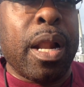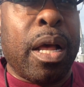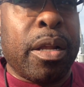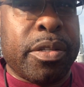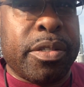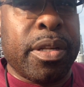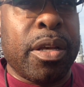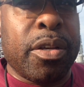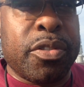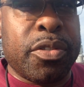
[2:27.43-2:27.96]

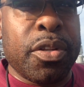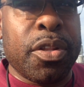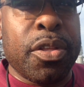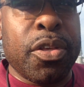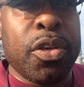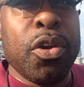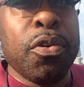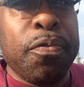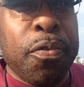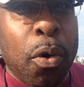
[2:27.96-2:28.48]
ourselves to the
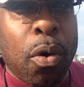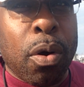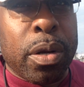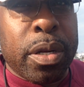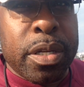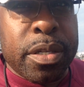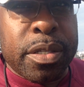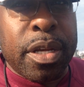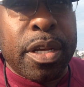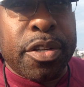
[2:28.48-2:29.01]
youth
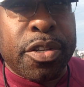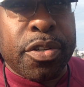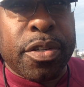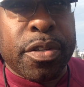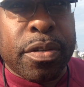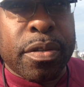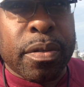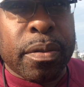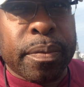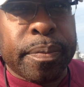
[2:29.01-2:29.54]

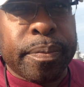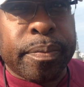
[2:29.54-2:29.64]
organizations